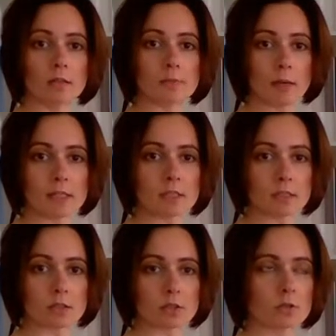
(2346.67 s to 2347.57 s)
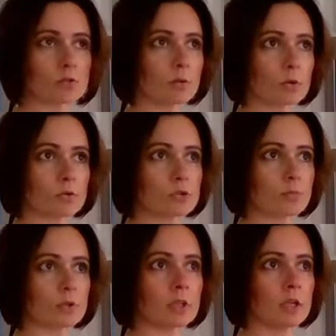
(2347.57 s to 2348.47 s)
spices. So I'm going to
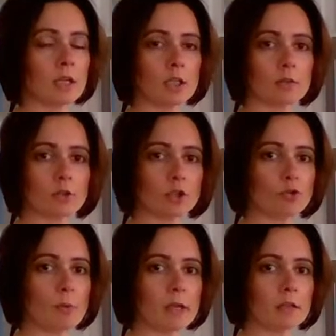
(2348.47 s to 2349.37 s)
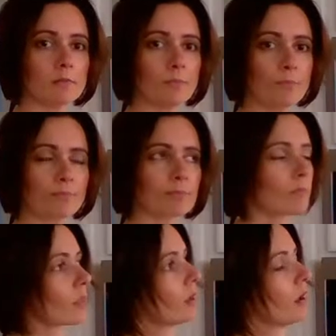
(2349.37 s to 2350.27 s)
put cumin,
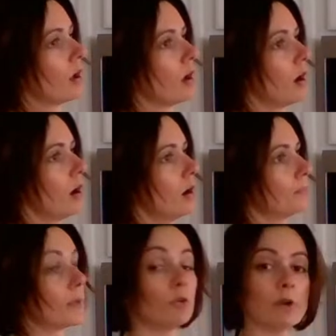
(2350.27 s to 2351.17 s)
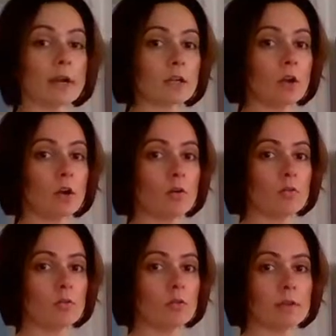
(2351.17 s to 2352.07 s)

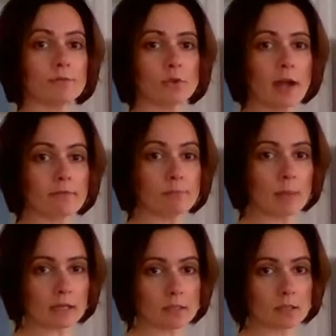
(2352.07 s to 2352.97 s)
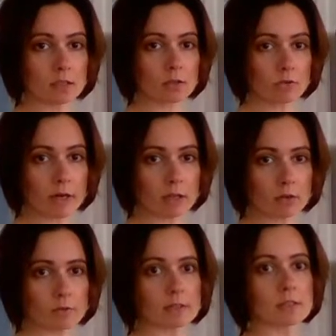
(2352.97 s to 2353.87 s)
oregano. If you have Mexican
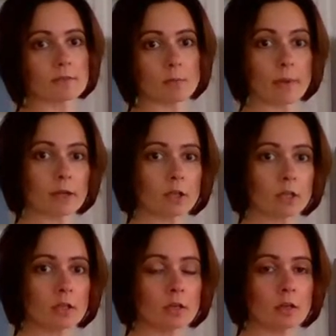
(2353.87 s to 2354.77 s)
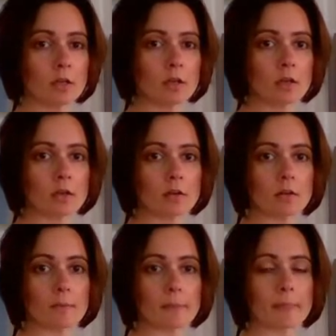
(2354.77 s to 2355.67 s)
oregano, that's even better.
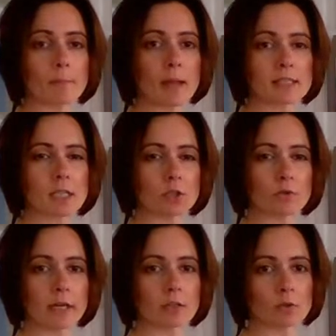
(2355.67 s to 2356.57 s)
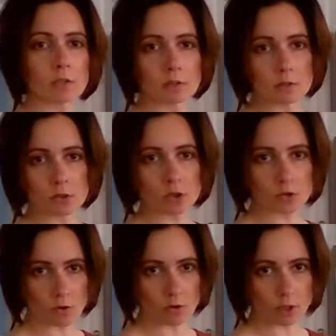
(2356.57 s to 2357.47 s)
Mexican oregano is a little
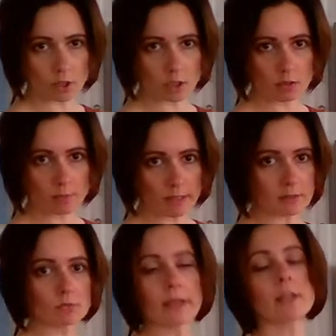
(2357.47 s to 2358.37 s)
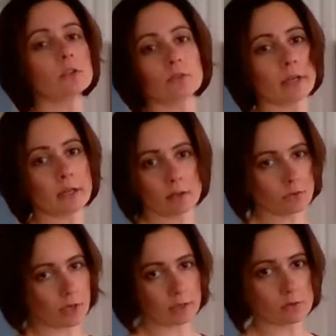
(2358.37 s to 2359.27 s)
stronger, but regular
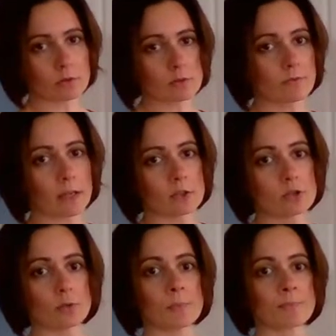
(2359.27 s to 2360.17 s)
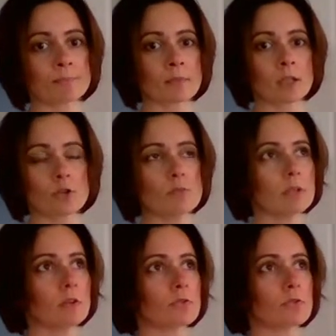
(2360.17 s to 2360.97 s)
oregano is fine too. Cumin,